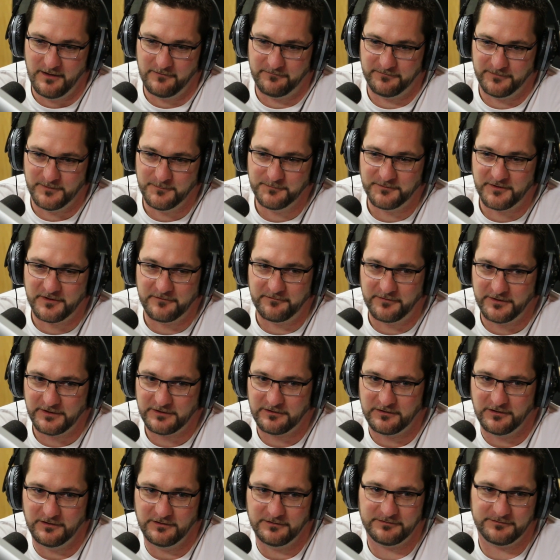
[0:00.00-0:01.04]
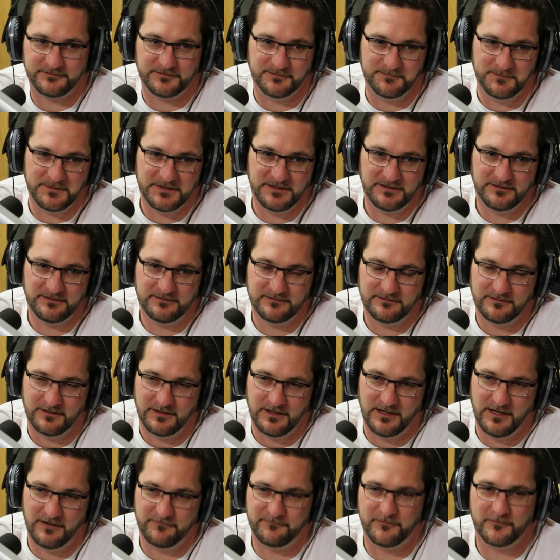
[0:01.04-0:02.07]
films that are very close to me
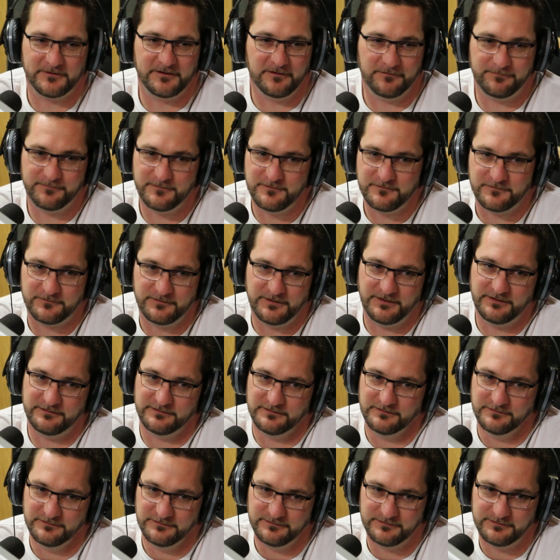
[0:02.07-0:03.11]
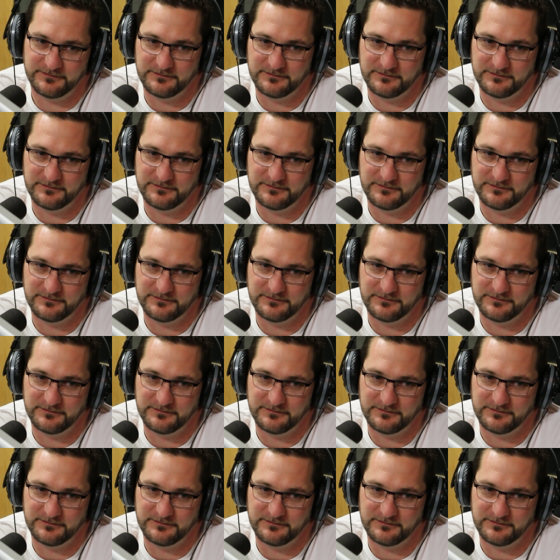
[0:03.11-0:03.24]
for different reasons.